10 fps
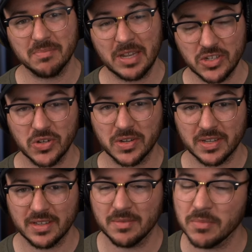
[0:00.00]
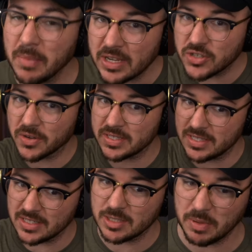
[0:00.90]
make sure it gets
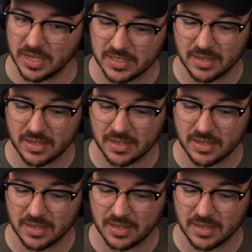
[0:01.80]
into space.